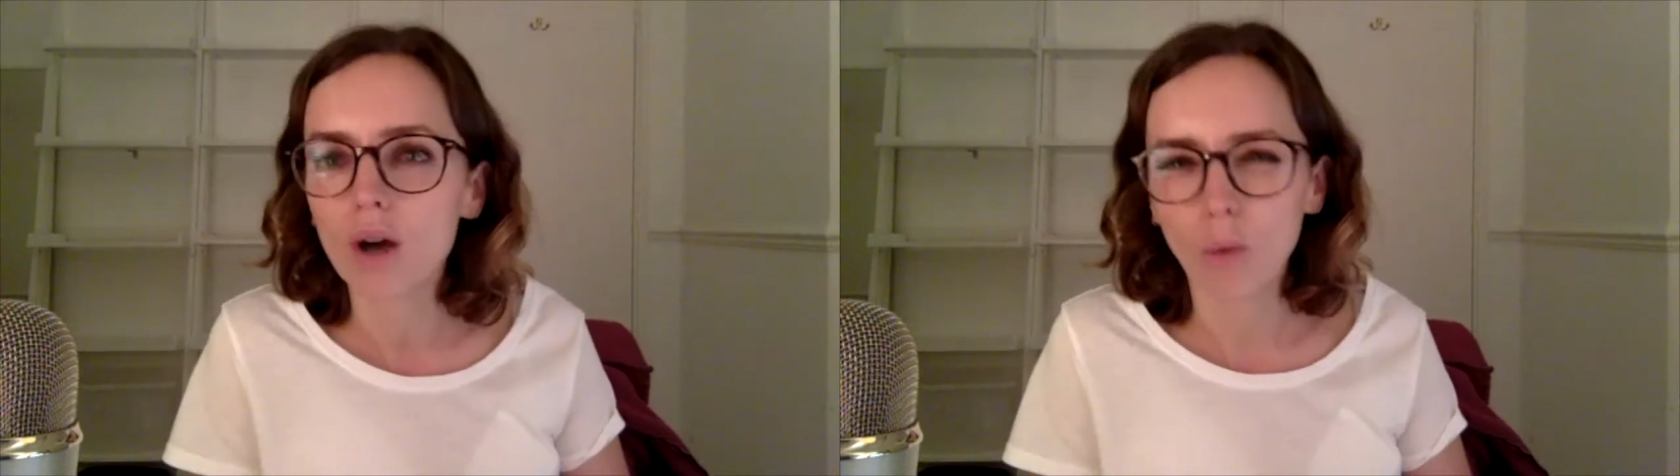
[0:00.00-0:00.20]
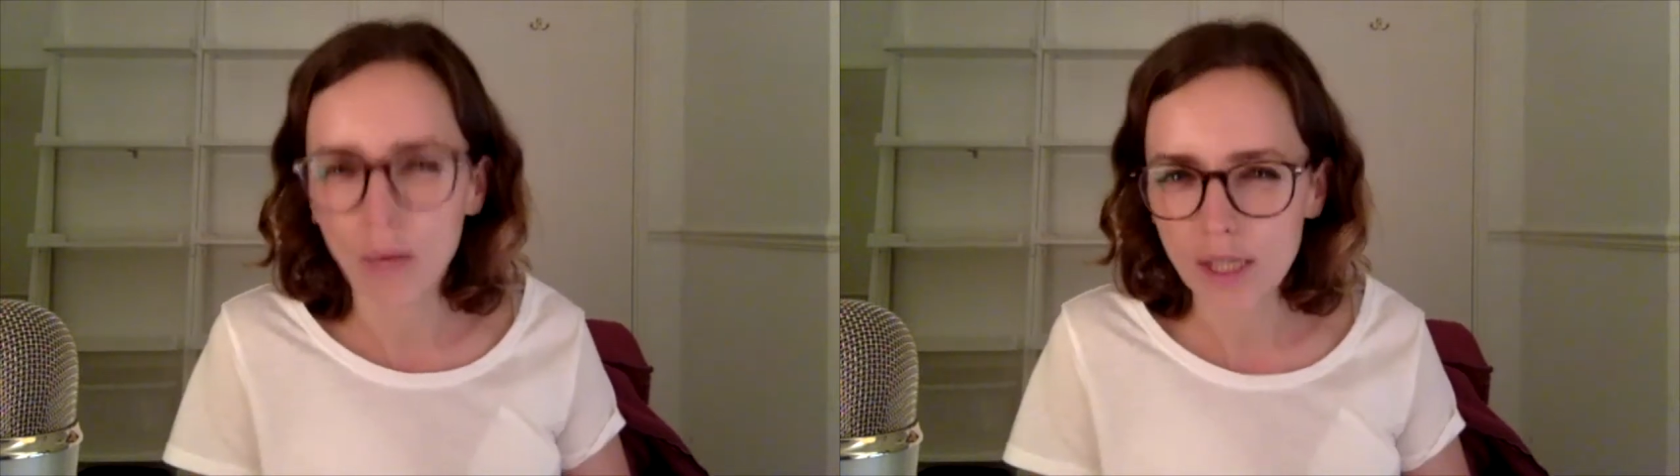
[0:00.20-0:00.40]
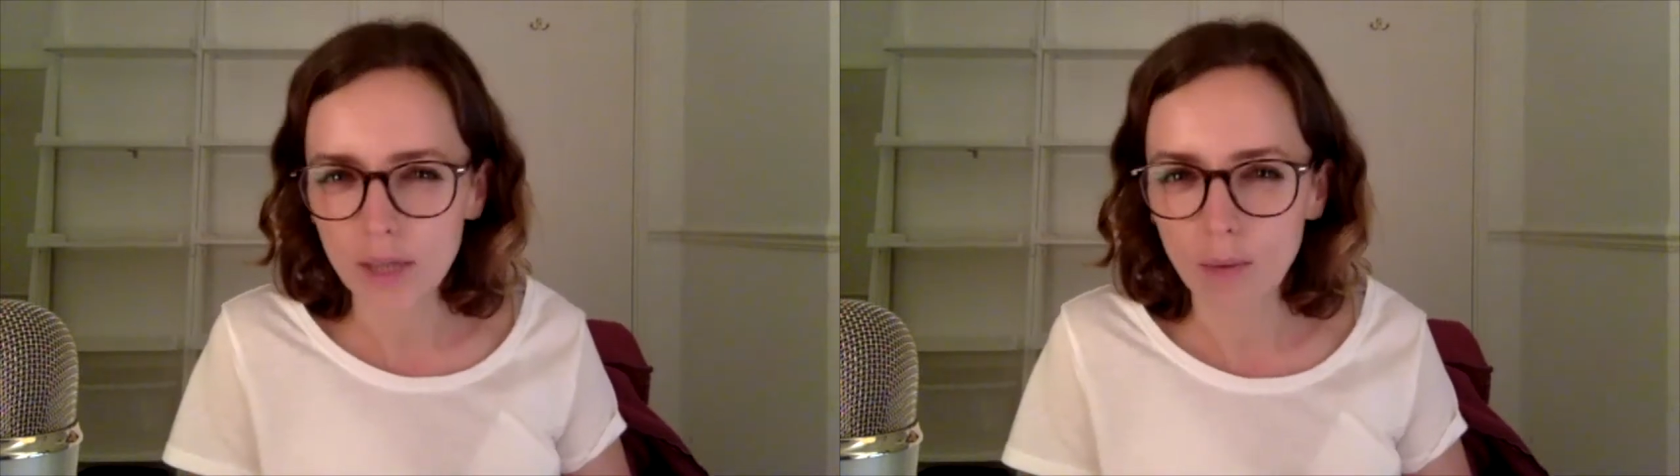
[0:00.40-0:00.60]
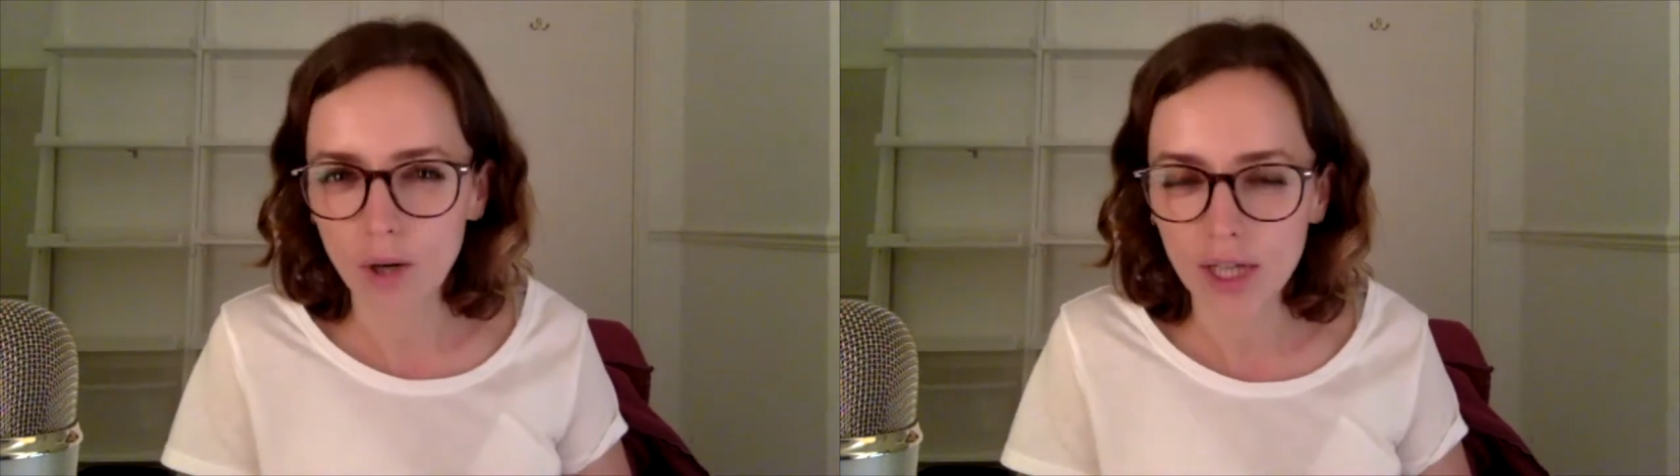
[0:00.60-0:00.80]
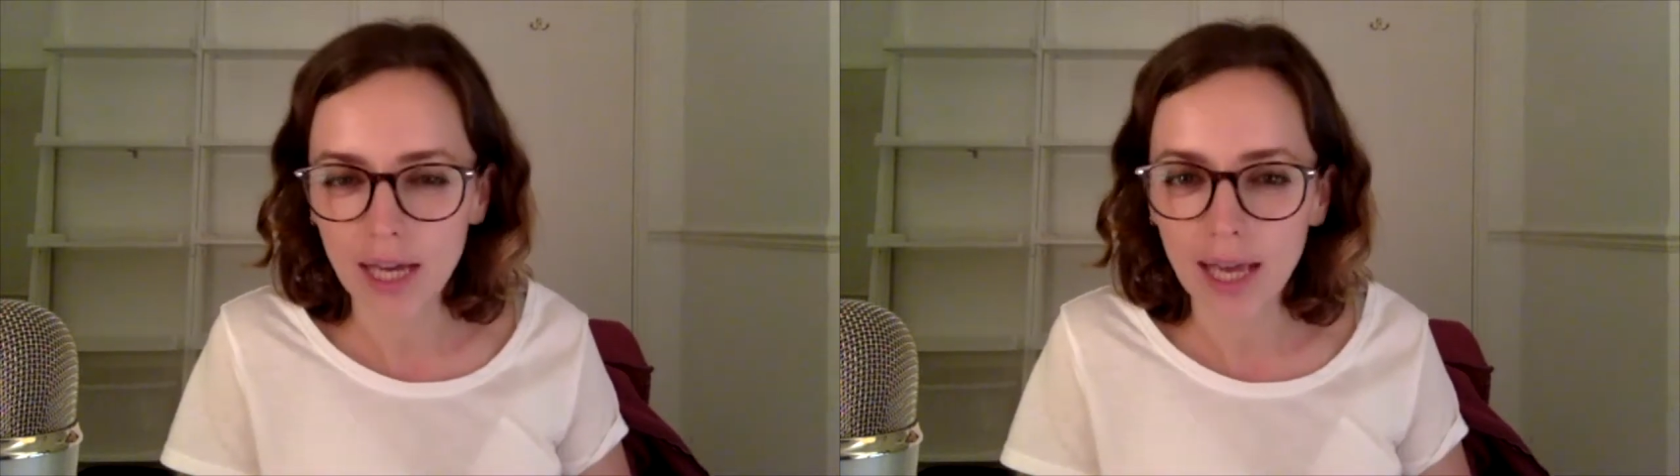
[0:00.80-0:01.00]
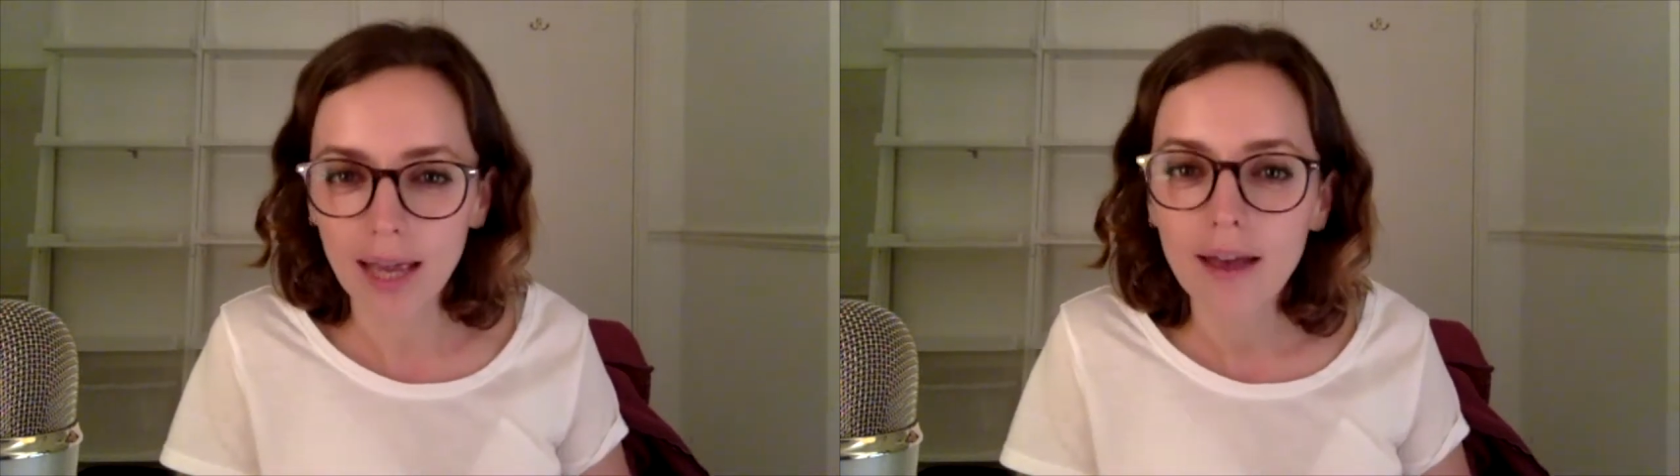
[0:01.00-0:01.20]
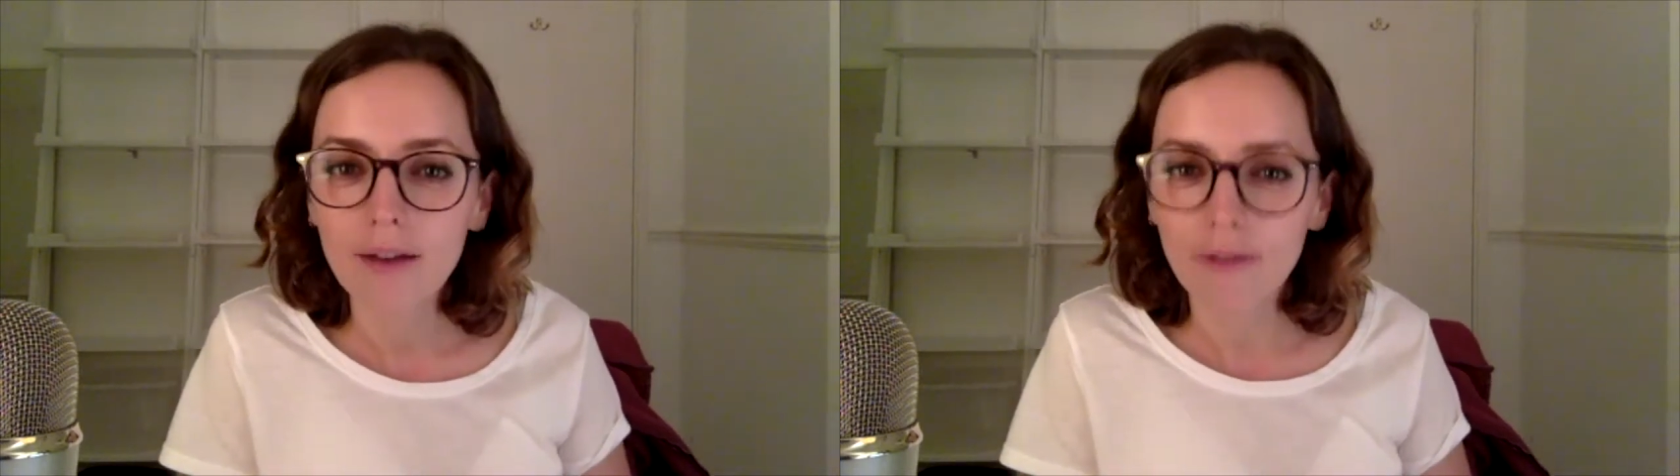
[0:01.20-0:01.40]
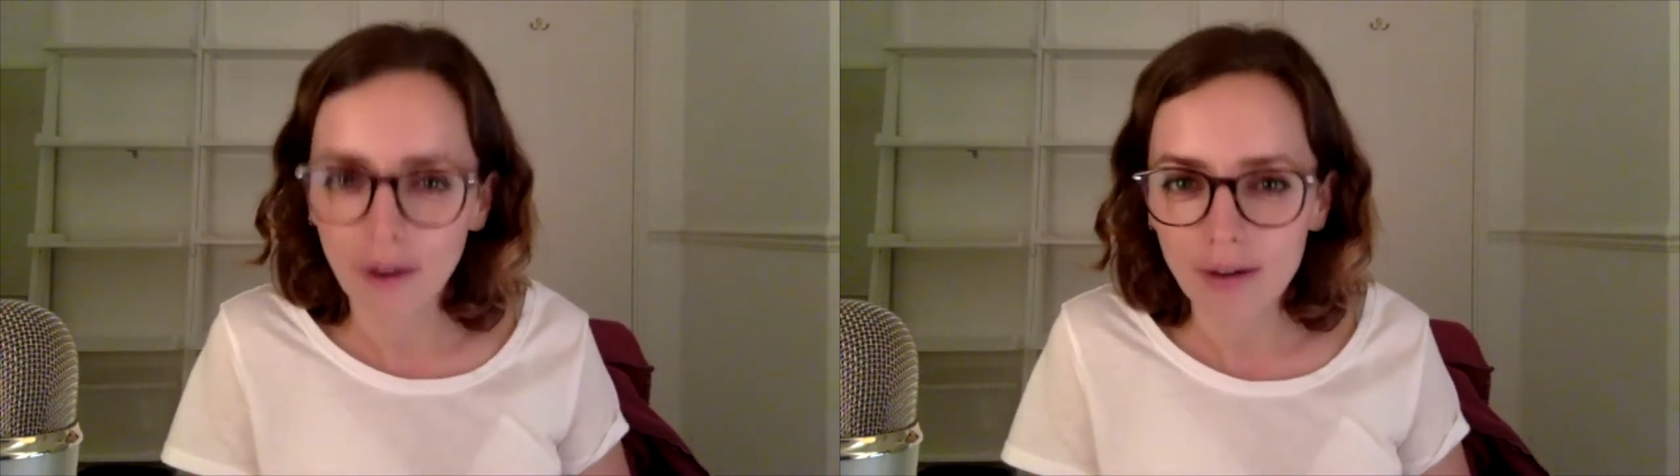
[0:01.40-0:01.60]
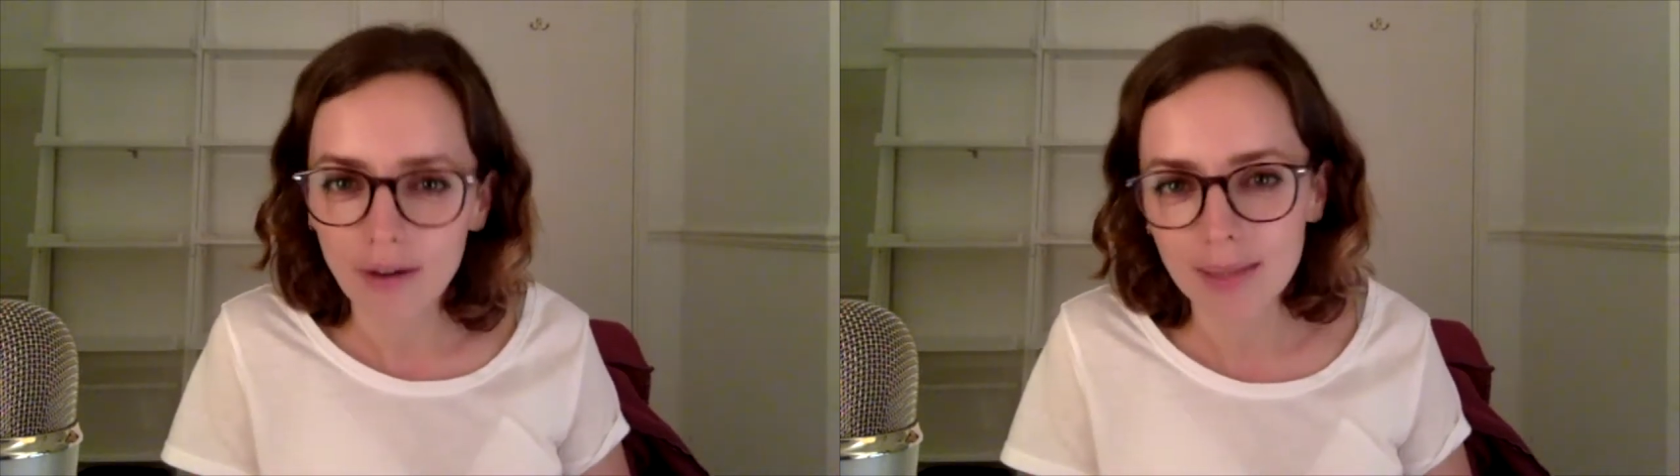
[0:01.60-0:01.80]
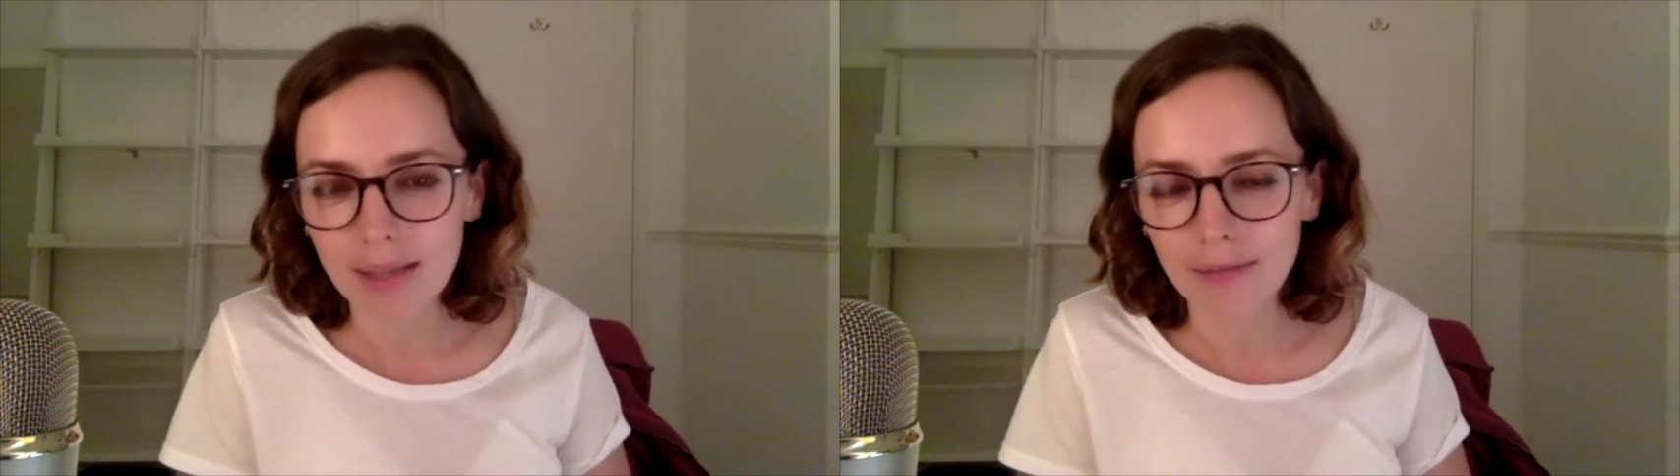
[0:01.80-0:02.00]
wishy-washy, very
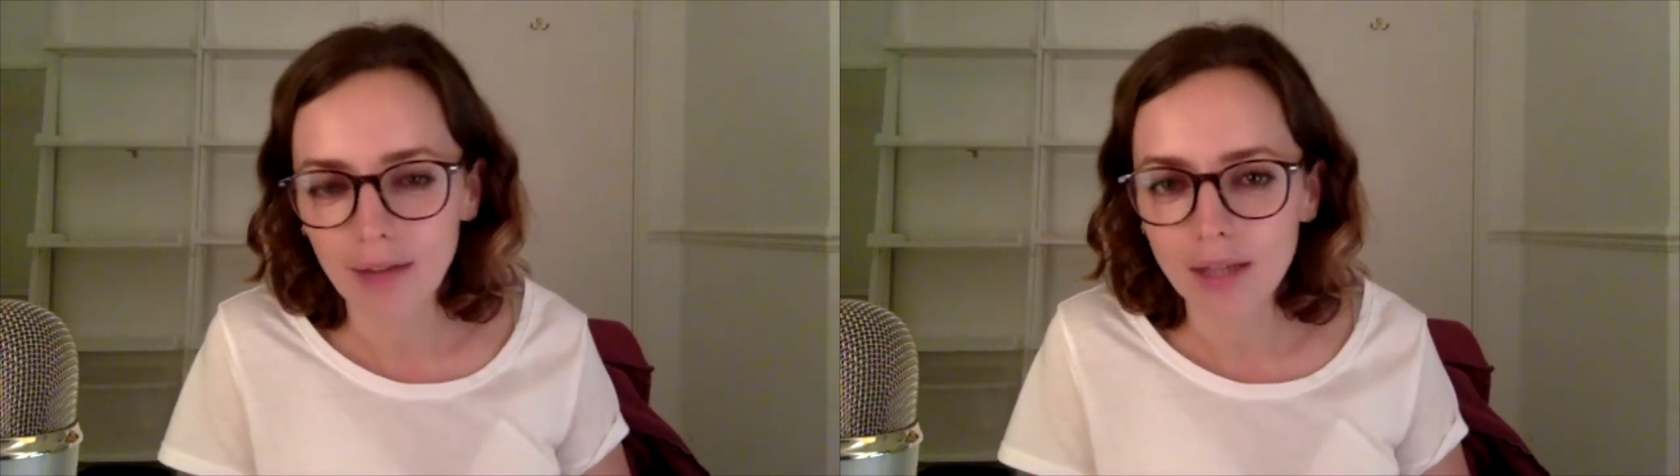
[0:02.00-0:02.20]
specific.